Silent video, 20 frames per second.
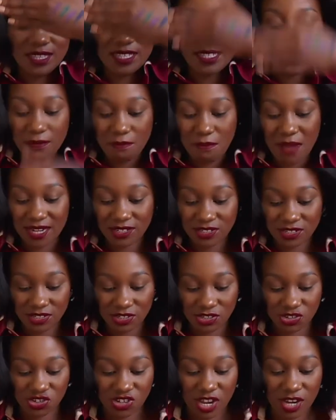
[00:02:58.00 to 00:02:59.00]
These are matte
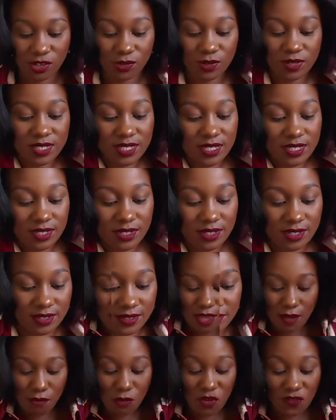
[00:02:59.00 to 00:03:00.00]
shadows.
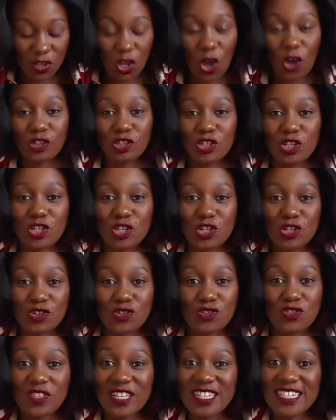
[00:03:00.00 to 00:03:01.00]
Moving on
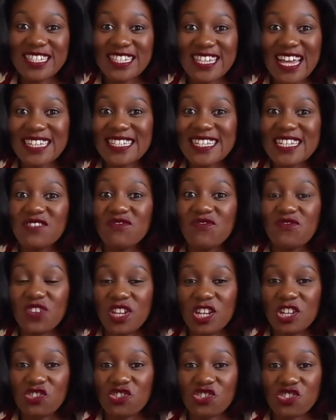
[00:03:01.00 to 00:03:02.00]
to the satin
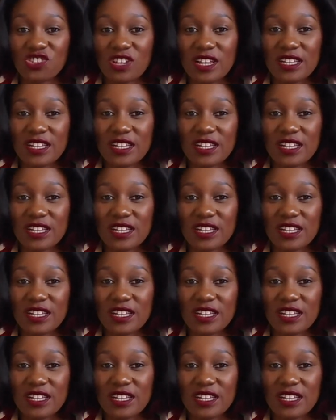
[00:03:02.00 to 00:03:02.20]
finish.